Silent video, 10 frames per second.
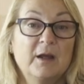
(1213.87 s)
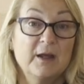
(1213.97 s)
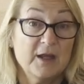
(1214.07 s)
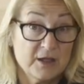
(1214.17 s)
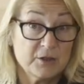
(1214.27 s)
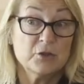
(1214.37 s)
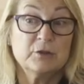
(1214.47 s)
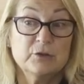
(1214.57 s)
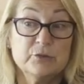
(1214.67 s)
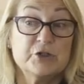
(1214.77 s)
In
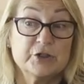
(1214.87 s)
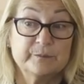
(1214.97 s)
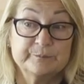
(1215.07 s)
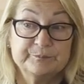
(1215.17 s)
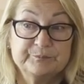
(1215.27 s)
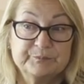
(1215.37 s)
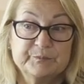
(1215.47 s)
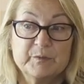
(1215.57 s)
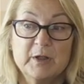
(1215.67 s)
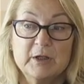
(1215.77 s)
conclusion,
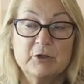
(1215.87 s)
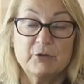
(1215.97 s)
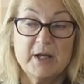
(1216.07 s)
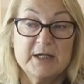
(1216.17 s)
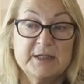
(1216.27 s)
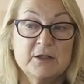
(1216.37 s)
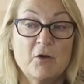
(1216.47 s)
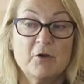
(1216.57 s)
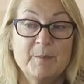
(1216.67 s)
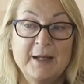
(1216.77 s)
creating
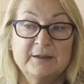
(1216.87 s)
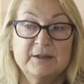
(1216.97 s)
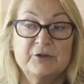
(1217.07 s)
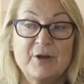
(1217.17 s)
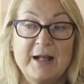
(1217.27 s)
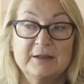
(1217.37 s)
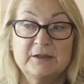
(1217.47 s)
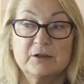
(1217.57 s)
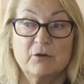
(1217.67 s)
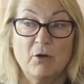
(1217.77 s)
augmented
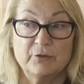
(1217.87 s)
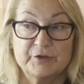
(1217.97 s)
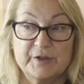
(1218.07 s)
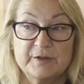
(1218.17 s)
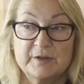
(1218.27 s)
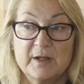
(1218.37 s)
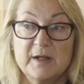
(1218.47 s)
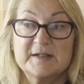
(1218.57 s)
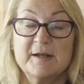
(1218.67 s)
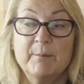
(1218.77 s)
reality content
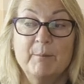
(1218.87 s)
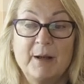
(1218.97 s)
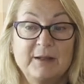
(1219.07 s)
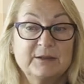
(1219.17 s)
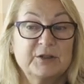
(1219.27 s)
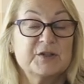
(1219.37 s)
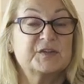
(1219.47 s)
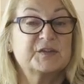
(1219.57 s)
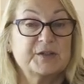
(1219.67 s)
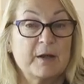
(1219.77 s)
is a
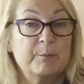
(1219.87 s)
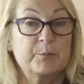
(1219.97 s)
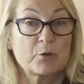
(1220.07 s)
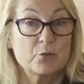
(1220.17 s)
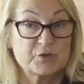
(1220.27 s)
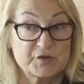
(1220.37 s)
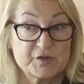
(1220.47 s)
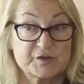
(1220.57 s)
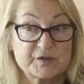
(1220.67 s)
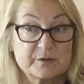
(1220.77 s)
multi-step
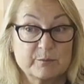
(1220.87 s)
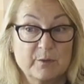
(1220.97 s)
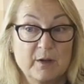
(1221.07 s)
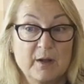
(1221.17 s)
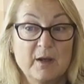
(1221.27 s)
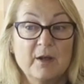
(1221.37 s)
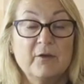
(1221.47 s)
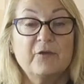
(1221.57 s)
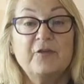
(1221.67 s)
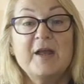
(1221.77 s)
process
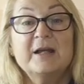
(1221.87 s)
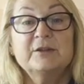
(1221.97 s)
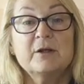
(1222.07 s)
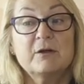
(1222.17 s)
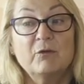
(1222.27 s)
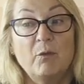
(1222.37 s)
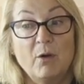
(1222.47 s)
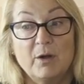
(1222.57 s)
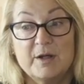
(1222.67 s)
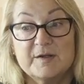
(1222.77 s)
that
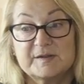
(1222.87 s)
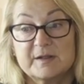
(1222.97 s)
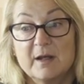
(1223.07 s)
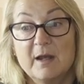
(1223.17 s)
requires